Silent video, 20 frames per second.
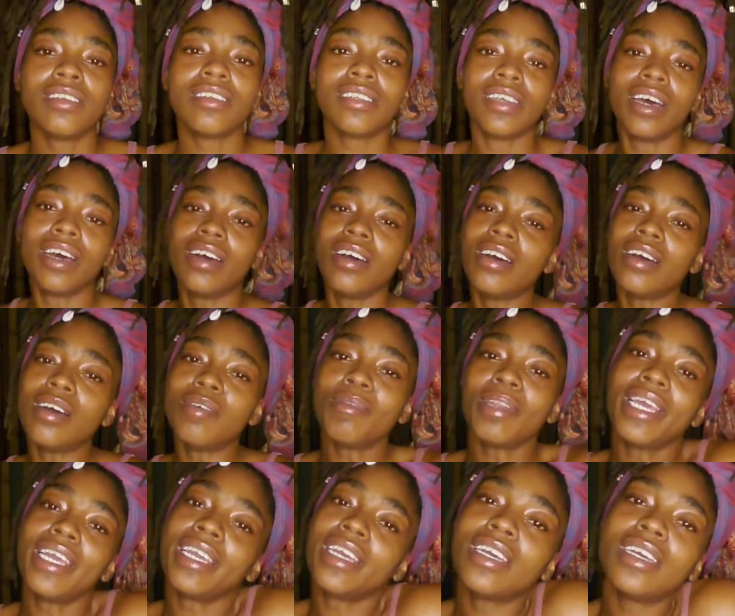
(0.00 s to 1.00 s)
Some
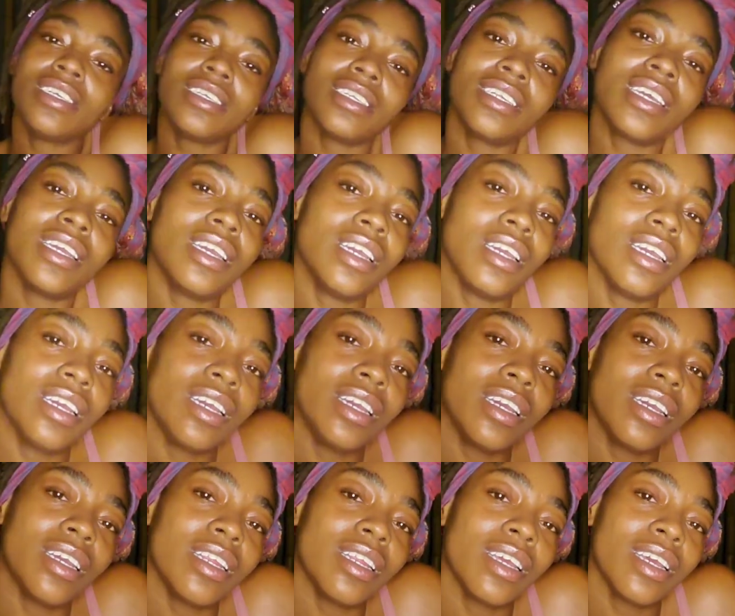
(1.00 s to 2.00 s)
niggas
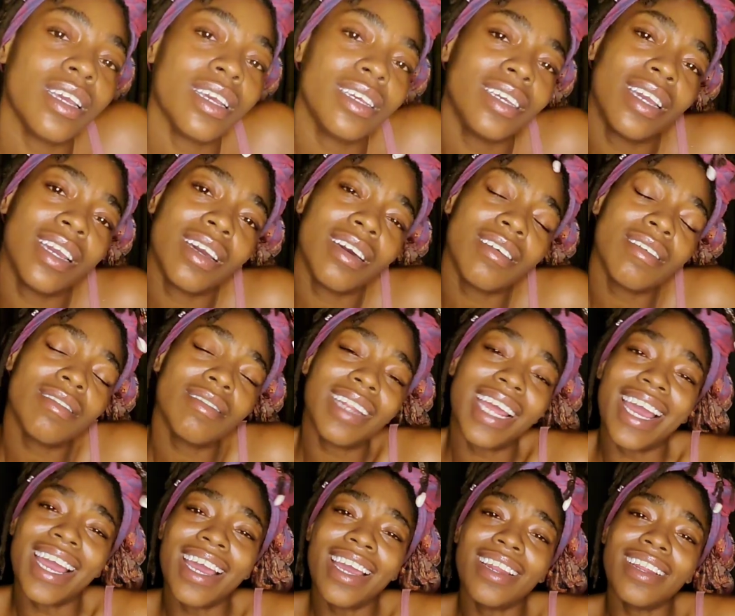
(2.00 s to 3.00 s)
need yelled
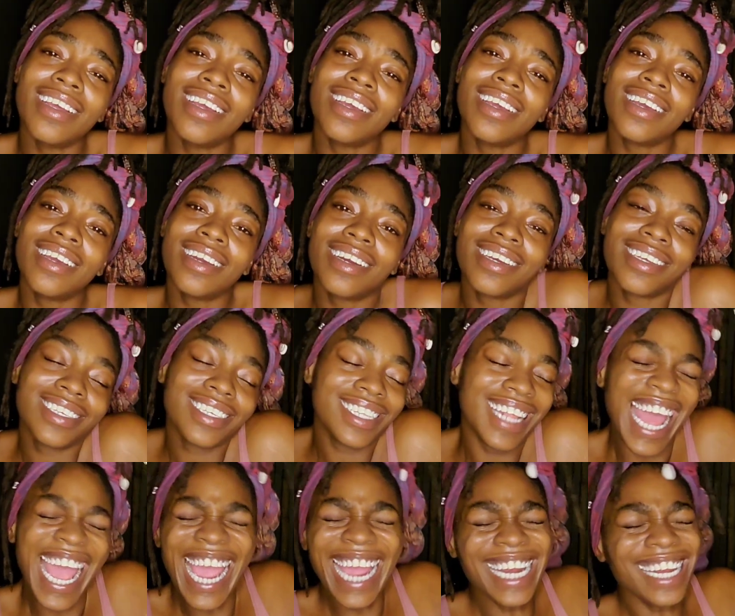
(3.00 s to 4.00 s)
at, 'cause
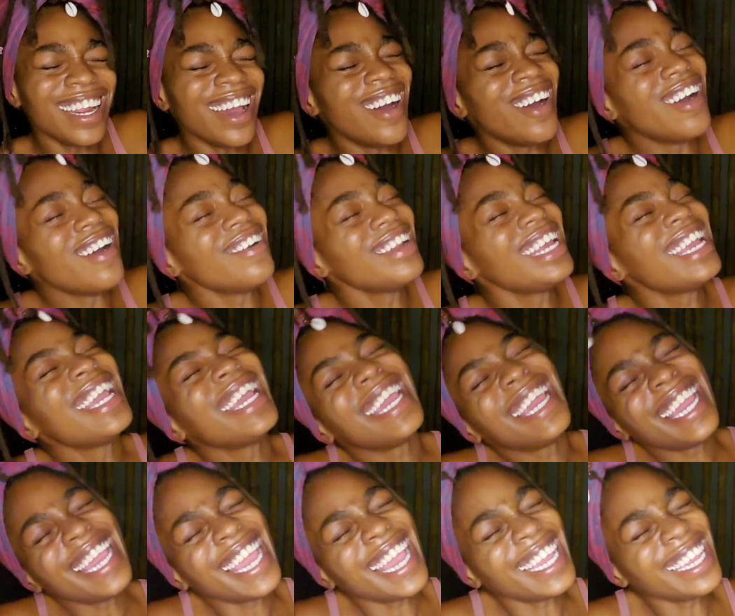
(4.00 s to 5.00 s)
they don't
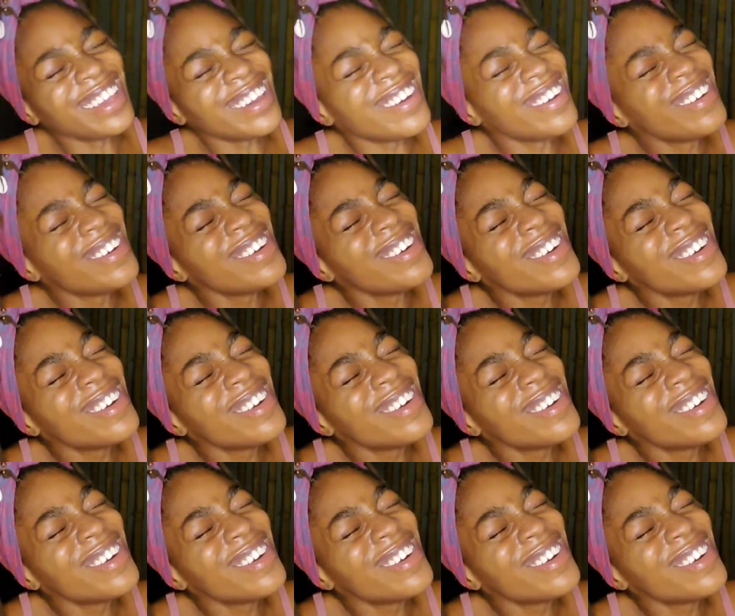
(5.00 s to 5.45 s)
hear you